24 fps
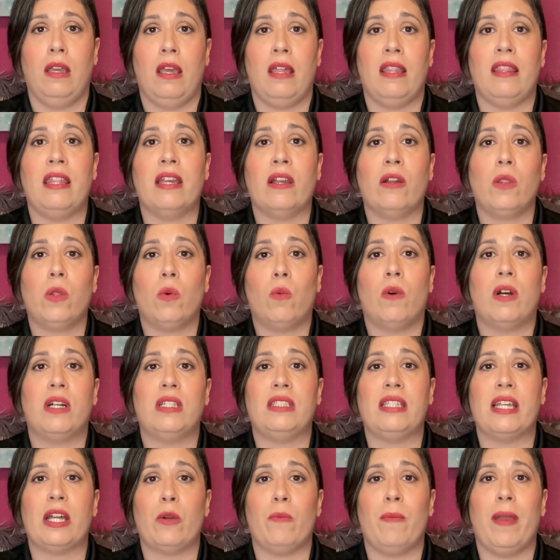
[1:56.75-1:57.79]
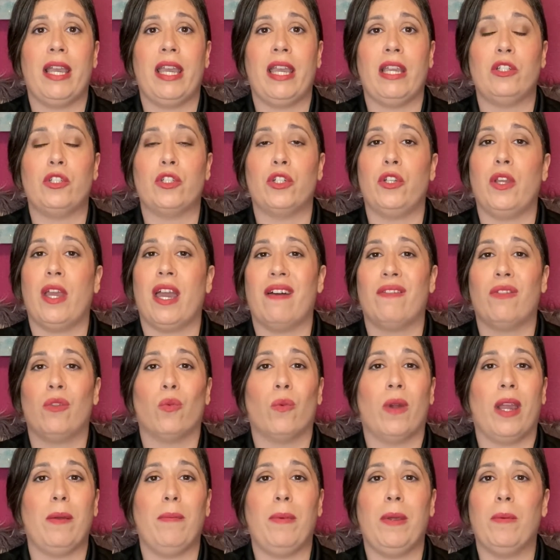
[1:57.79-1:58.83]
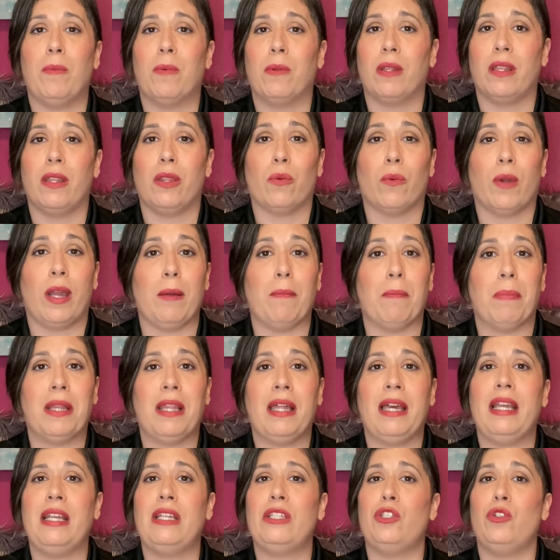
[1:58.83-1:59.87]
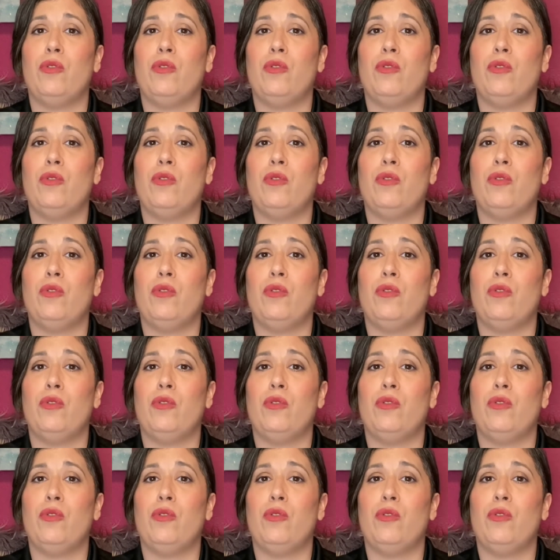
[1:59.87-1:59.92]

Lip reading: They're the ones that are making sure you have the right people in the right place,